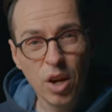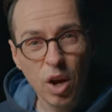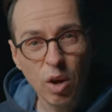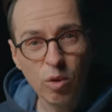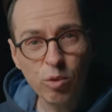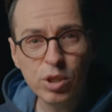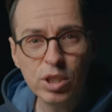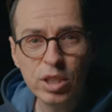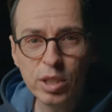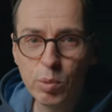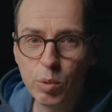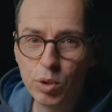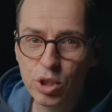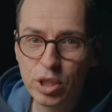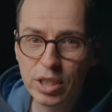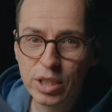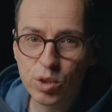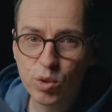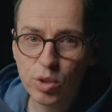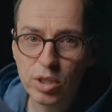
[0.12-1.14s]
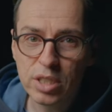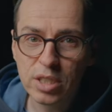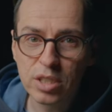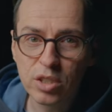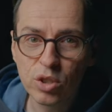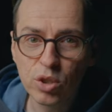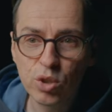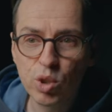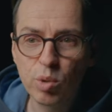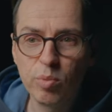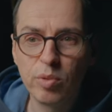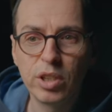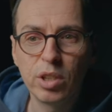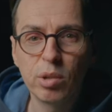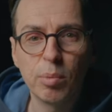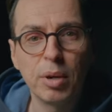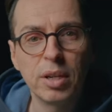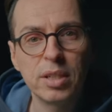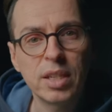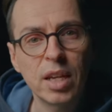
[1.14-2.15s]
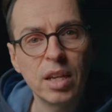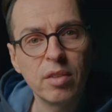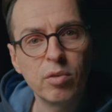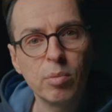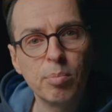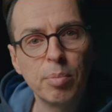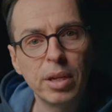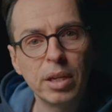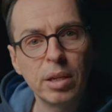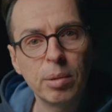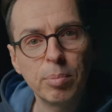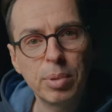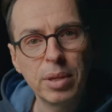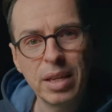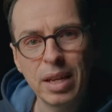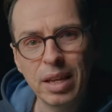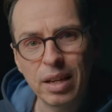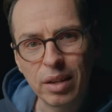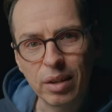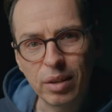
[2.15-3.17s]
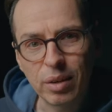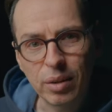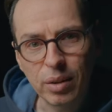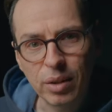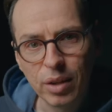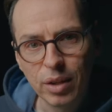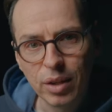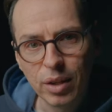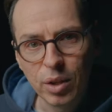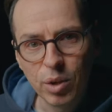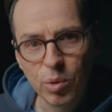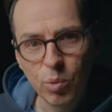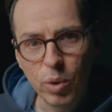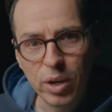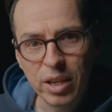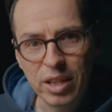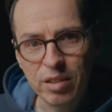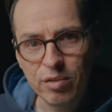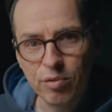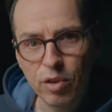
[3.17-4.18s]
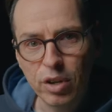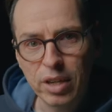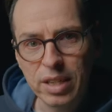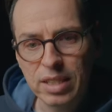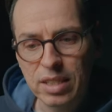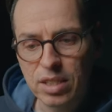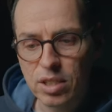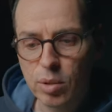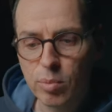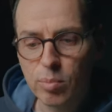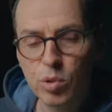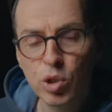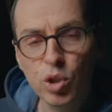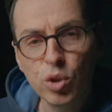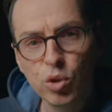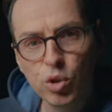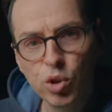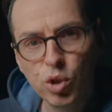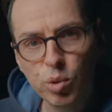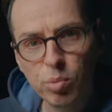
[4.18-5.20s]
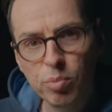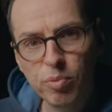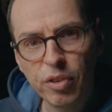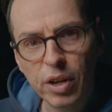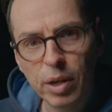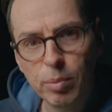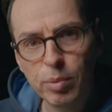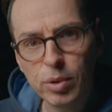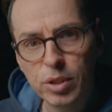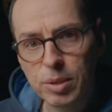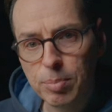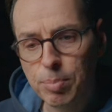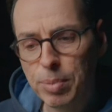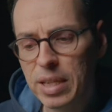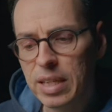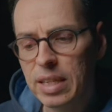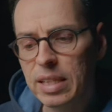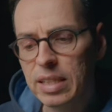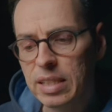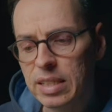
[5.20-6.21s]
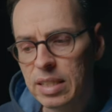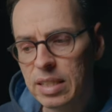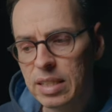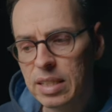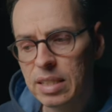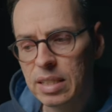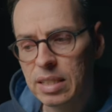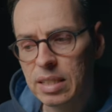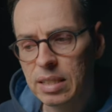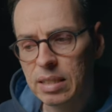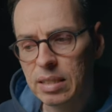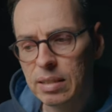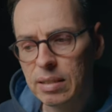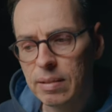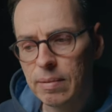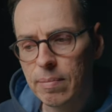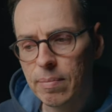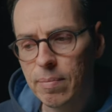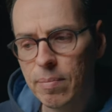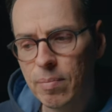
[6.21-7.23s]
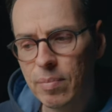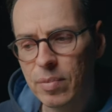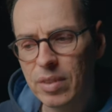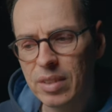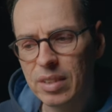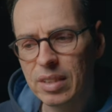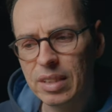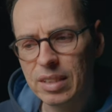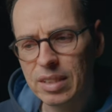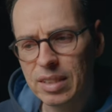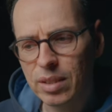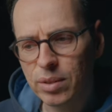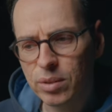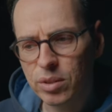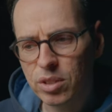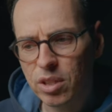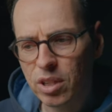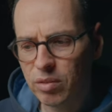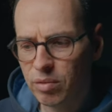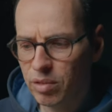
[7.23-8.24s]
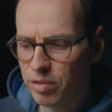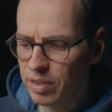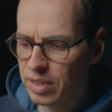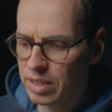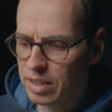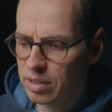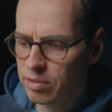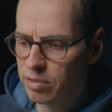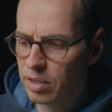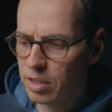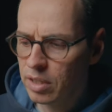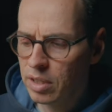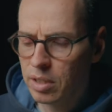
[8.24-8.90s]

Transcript: I recently watched an interesting YouTube video by David Bennett Piano, where he invited some YouTube famous pianists. That sounds kind of offensive.